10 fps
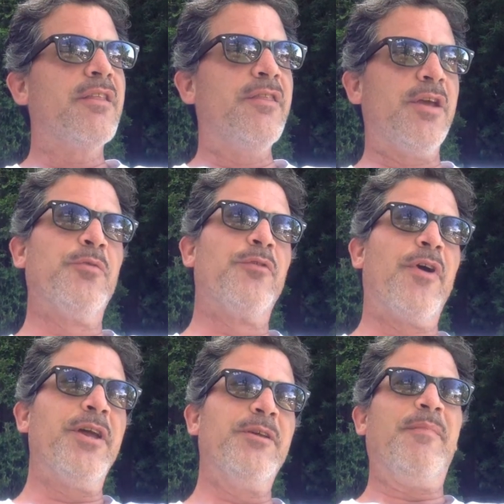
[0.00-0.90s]
They were
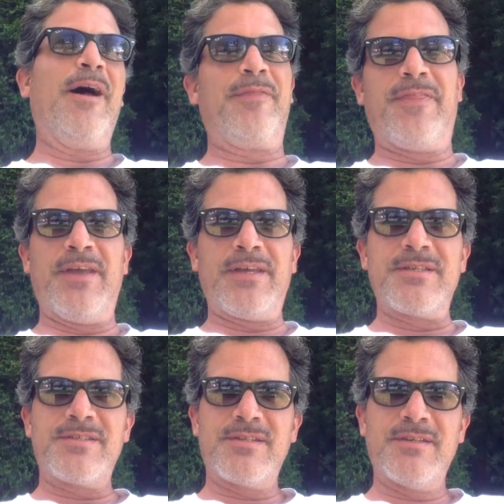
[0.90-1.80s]
right about
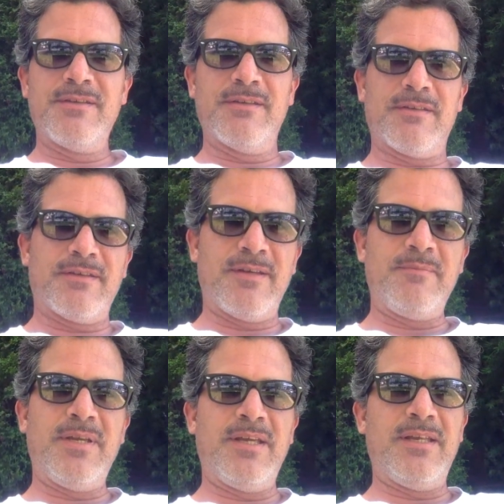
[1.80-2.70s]
things. I
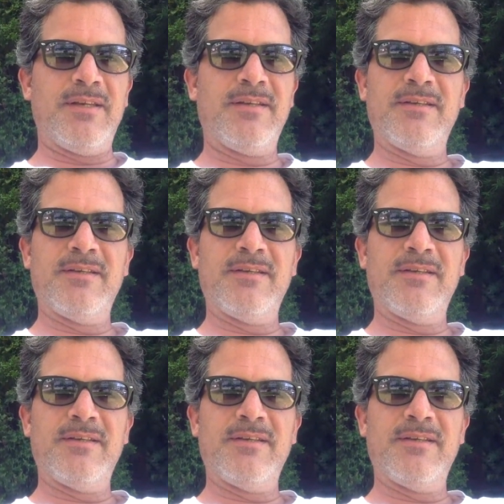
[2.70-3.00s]
mean,